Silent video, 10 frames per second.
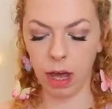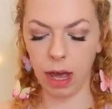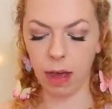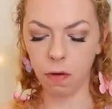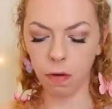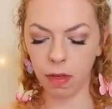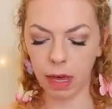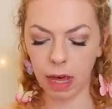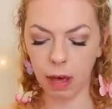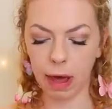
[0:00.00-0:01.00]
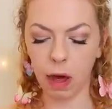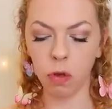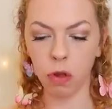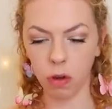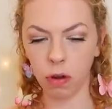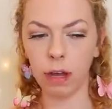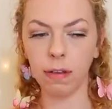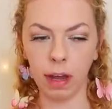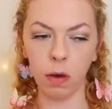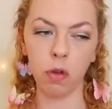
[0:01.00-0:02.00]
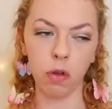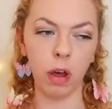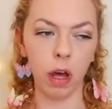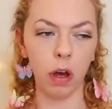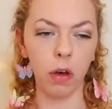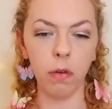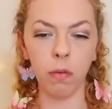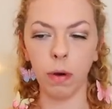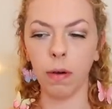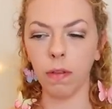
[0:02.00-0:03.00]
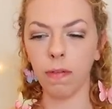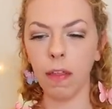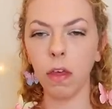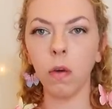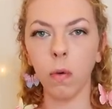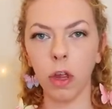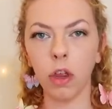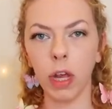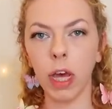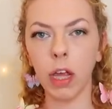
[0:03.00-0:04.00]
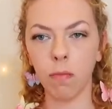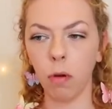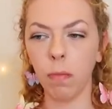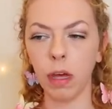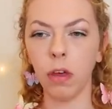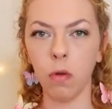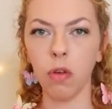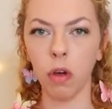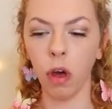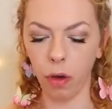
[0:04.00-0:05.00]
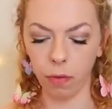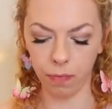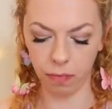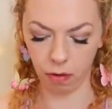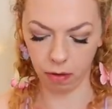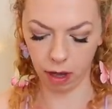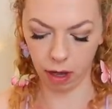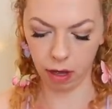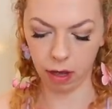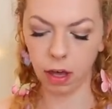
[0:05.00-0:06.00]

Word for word: If you're thinking about should I stay or should I go, well, the fact that you're questioning it is probably you should go, okay?